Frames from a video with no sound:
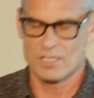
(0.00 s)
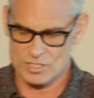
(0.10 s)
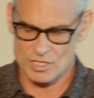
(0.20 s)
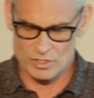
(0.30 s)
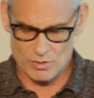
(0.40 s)
And
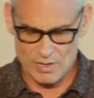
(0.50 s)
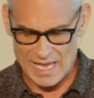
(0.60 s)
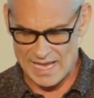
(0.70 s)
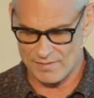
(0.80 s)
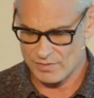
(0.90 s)
so you
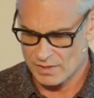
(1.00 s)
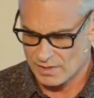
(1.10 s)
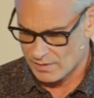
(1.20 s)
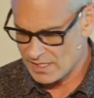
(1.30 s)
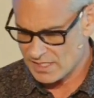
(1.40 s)
have
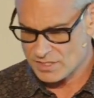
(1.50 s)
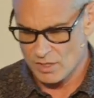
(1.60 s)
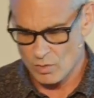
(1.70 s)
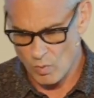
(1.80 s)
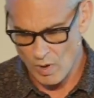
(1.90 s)
these
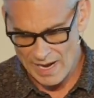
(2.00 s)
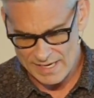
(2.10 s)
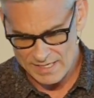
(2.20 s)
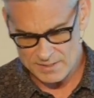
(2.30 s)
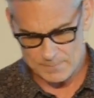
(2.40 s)

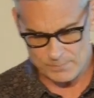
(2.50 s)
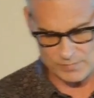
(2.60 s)
wise